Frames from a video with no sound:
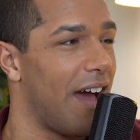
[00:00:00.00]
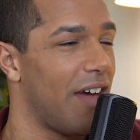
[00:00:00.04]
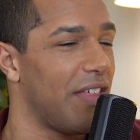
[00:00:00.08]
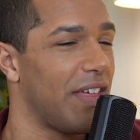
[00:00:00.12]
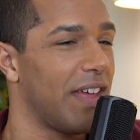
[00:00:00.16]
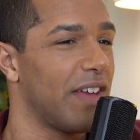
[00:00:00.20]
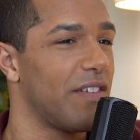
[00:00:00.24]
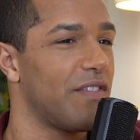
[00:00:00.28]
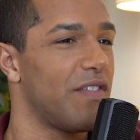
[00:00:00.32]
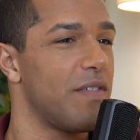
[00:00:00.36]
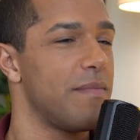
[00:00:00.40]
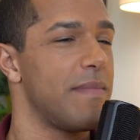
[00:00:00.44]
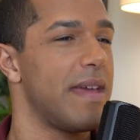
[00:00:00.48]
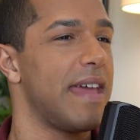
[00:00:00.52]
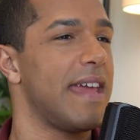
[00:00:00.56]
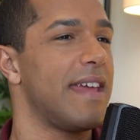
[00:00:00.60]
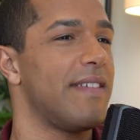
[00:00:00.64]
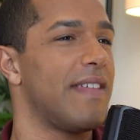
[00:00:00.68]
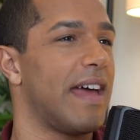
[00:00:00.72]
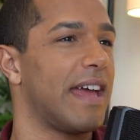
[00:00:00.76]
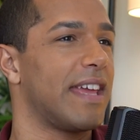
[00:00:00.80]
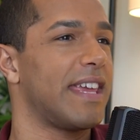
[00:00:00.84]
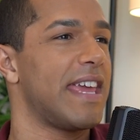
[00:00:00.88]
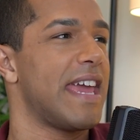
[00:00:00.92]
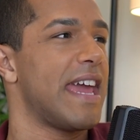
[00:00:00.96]
I think for me
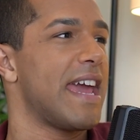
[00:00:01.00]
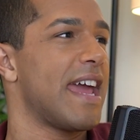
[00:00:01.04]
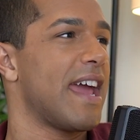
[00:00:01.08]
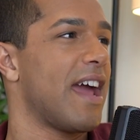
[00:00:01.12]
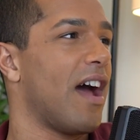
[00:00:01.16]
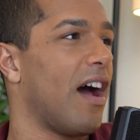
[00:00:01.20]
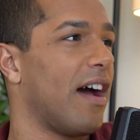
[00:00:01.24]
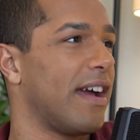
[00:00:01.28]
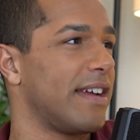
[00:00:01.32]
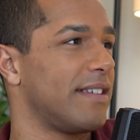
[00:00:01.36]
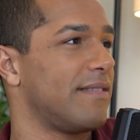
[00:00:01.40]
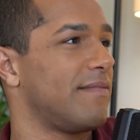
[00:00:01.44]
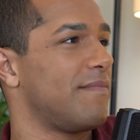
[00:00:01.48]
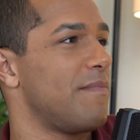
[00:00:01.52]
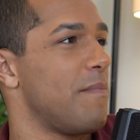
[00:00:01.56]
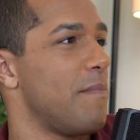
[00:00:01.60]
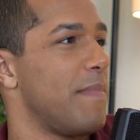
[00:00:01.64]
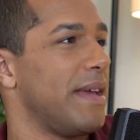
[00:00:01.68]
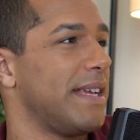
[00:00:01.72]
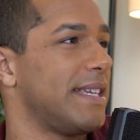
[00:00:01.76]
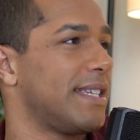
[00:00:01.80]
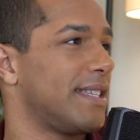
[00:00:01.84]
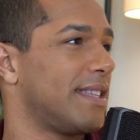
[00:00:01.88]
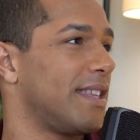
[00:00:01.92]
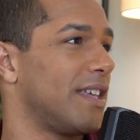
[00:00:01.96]
that year I
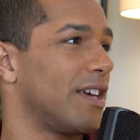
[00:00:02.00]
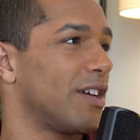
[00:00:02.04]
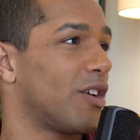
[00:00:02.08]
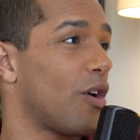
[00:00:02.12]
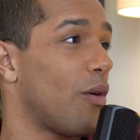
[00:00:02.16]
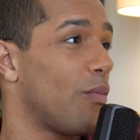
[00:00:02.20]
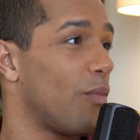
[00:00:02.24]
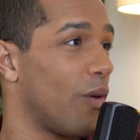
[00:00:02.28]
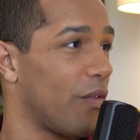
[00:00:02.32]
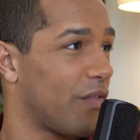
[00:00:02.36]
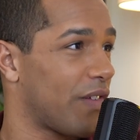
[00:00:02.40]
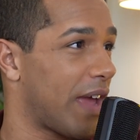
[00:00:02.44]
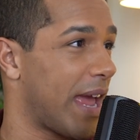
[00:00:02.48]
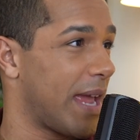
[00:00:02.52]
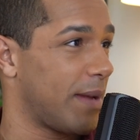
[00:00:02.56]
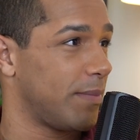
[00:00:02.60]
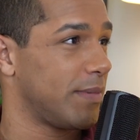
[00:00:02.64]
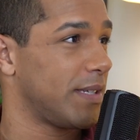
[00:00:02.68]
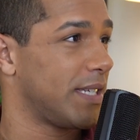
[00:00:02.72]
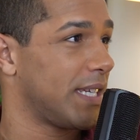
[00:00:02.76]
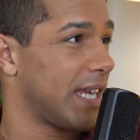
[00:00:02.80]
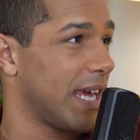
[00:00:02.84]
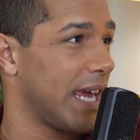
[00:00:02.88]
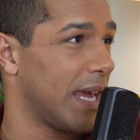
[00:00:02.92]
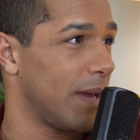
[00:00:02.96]
missed the Commonwealth
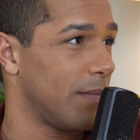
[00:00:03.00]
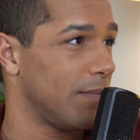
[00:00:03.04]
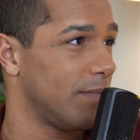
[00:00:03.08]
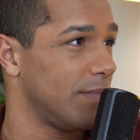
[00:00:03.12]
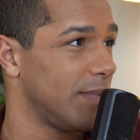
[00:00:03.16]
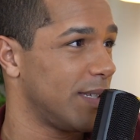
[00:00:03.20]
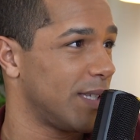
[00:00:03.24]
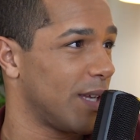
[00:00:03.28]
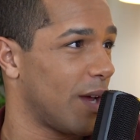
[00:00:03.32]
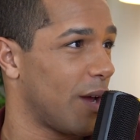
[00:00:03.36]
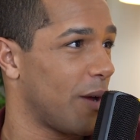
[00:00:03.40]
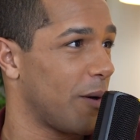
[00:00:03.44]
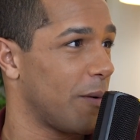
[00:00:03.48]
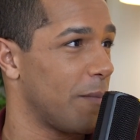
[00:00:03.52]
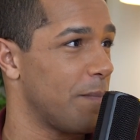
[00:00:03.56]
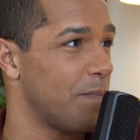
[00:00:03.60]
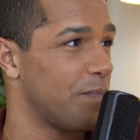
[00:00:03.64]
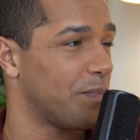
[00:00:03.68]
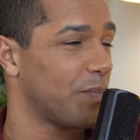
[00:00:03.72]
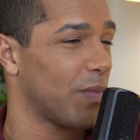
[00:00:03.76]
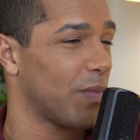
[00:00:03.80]
Games team. So, mm.